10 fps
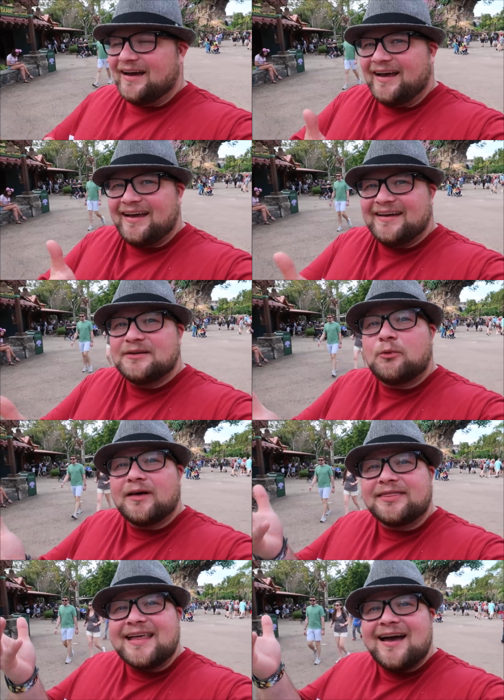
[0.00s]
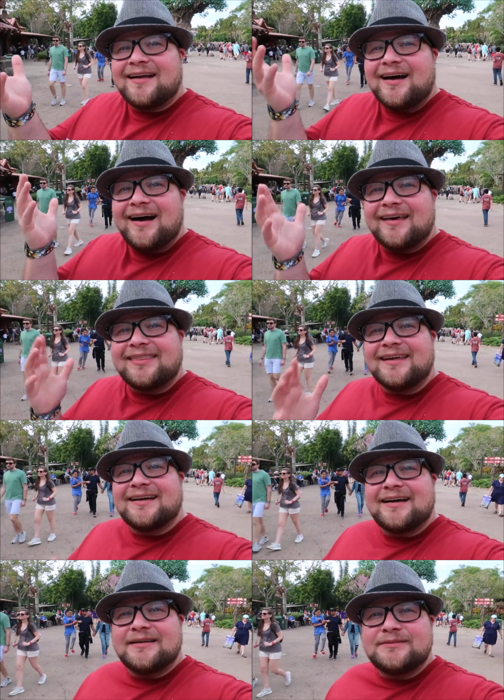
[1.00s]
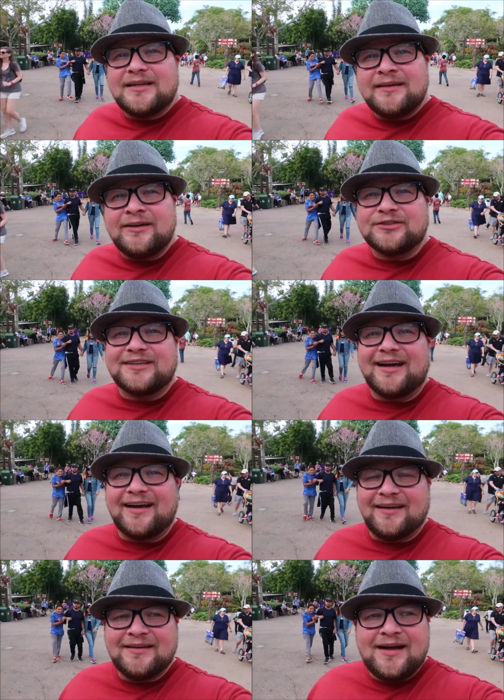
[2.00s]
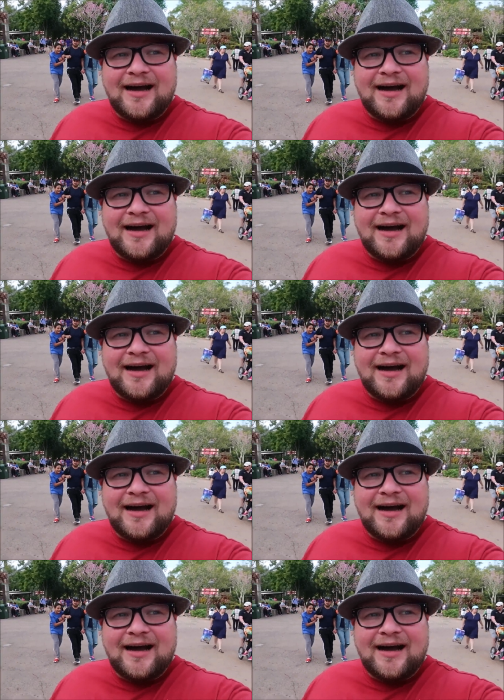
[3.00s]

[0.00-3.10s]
And with that, I think I am done here today.